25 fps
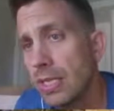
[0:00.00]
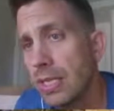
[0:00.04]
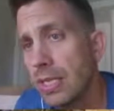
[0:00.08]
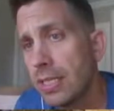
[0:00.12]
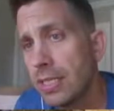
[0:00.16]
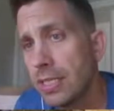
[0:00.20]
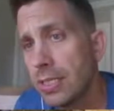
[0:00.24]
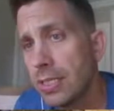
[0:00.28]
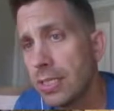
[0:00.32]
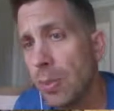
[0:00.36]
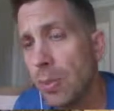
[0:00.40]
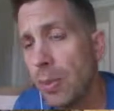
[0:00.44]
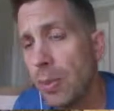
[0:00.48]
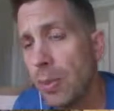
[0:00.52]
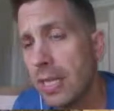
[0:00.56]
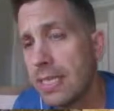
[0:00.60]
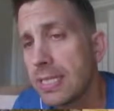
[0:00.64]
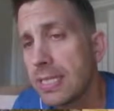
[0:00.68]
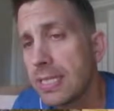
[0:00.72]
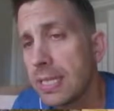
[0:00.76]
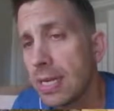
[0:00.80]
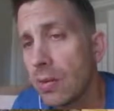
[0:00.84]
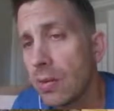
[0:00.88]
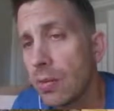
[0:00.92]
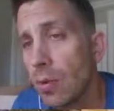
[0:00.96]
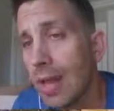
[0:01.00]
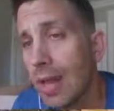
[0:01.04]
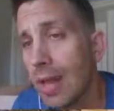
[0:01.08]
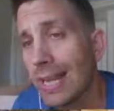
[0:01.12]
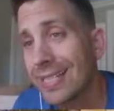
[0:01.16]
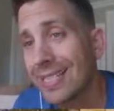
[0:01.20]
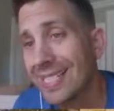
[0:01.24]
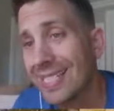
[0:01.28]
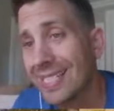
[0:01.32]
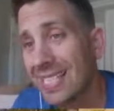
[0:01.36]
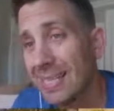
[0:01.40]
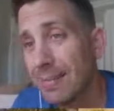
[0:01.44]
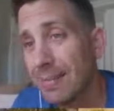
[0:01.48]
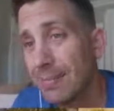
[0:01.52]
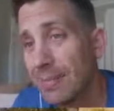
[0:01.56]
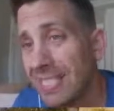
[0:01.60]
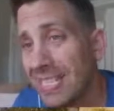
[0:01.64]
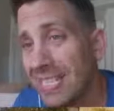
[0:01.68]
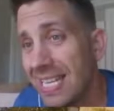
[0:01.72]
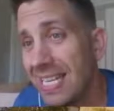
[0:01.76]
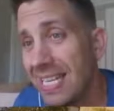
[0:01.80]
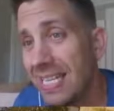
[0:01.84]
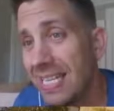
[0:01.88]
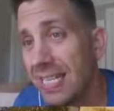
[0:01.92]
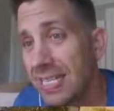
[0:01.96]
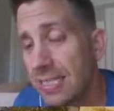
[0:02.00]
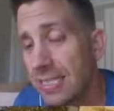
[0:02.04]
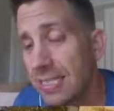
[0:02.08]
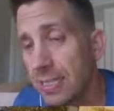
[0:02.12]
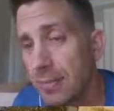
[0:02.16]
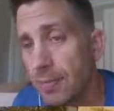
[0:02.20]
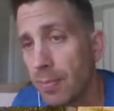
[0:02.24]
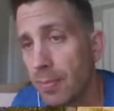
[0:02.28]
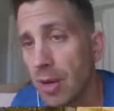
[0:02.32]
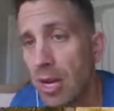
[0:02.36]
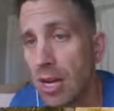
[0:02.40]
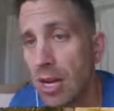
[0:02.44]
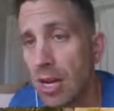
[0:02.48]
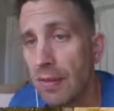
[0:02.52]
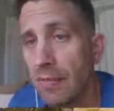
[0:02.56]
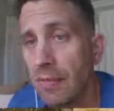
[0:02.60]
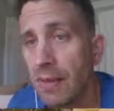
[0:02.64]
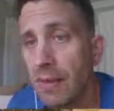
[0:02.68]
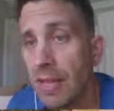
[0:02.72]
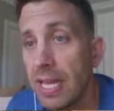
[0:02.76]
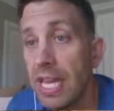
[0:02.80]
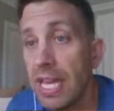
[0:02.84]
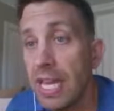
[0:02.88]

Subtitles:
the sill plates there will actually tend to slip off.